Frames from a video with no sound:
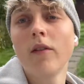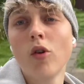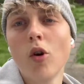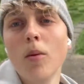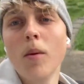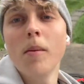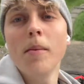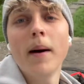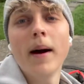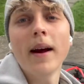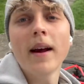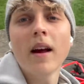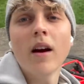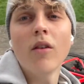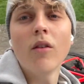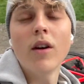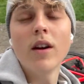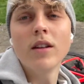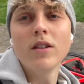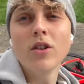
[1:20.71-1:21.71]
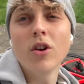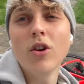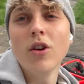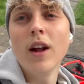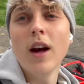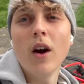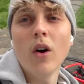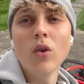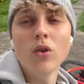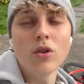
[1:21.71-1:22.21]
got my bike out ready to go
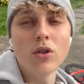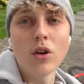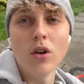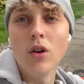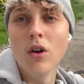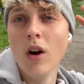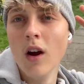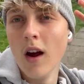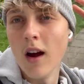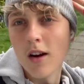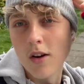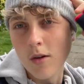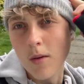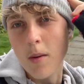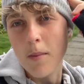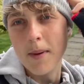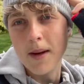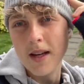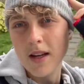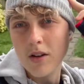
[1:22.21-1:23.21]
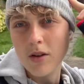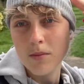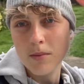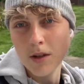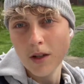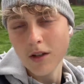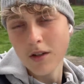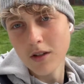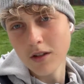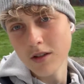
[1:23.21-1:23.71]
now, so I've got my beanie on
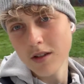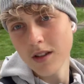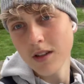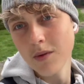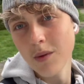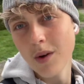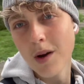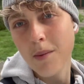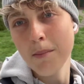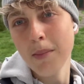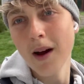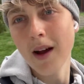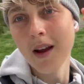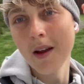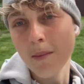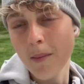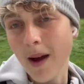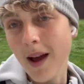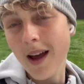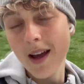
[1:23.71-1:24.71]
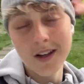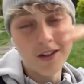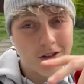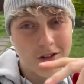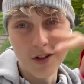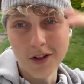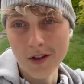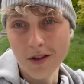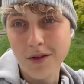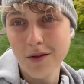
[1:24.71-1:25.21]
because when I'm biking my hair
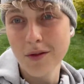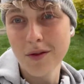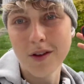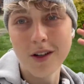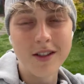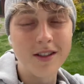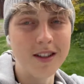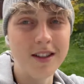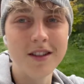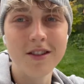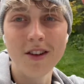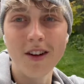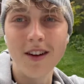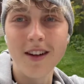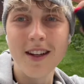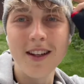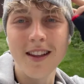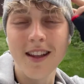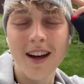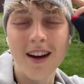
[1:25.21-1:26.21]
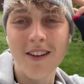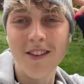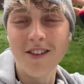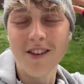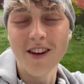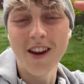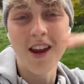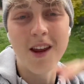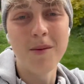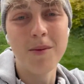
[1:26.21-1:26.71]
just goes frizzy, so I need that on
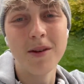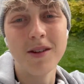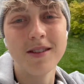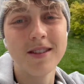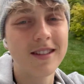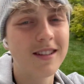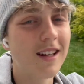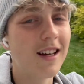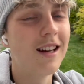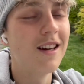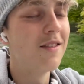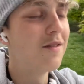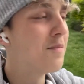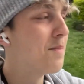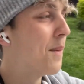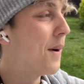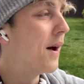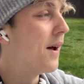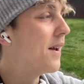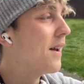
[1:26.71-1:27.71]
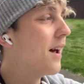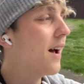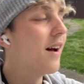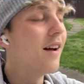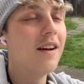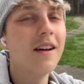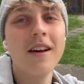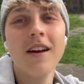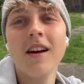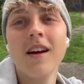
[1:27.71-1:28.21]
to keep it safe. But yeah,
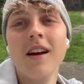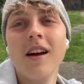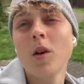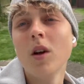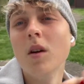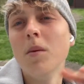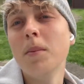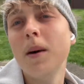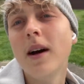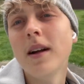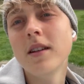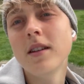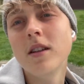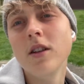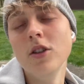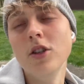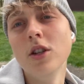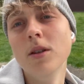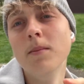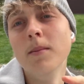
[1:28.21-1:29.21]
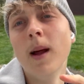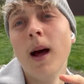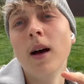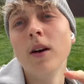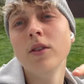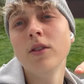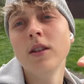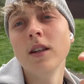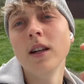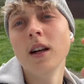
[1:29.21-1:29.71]
gonna bike to the gym
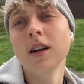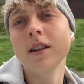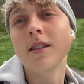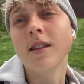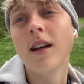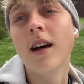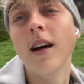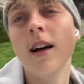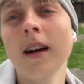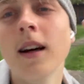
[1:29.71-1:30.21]
now, see you guys there.